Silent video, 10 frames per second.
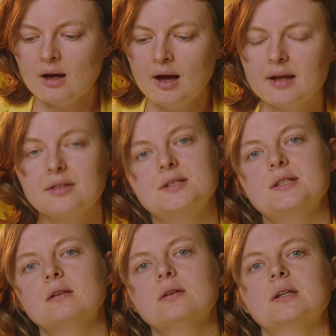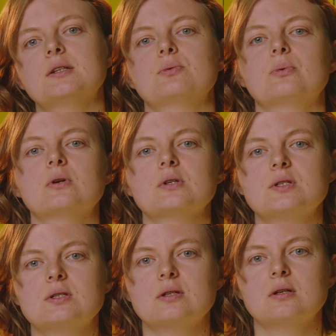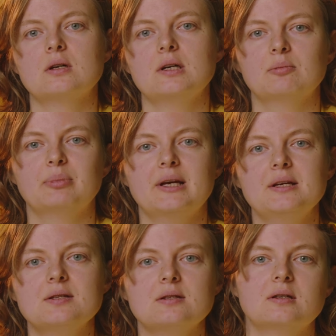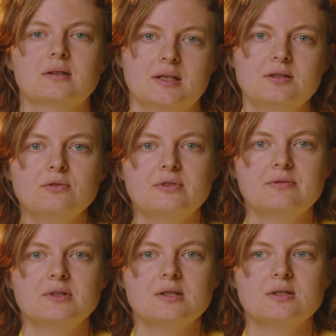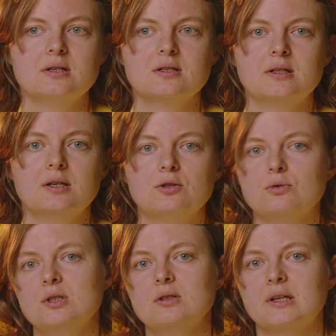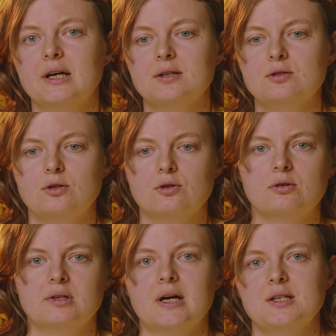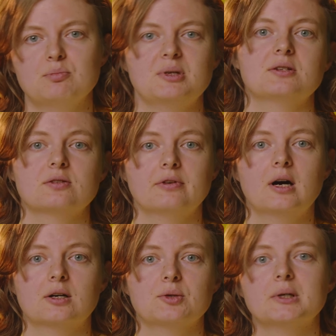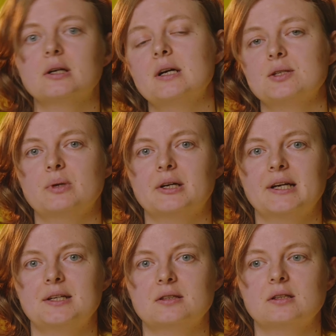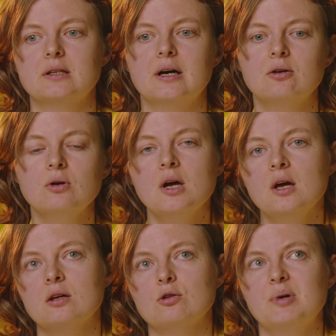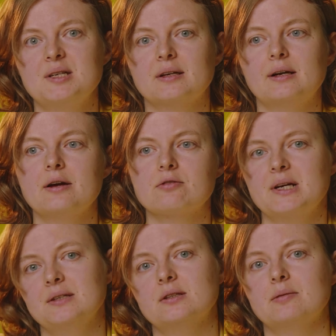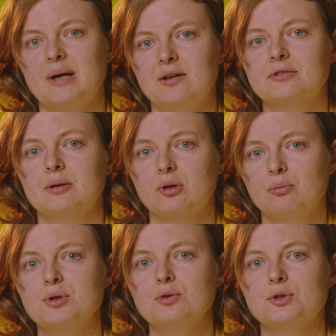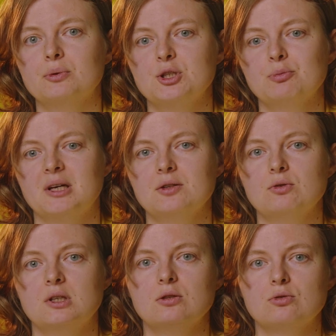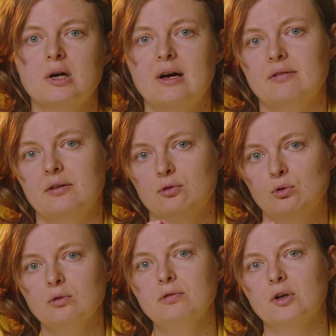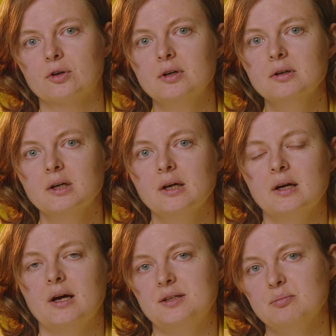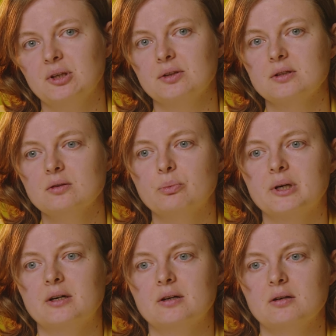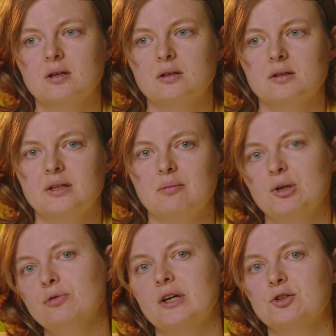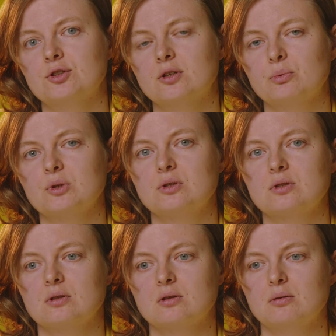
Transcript: And the deal that was in place in 1950s is that you didn't get your nice piece of hardware as we are getting it now. You basically rented a mainframe computer, which meant you needed to have a whole floor at a building where the manufacturer would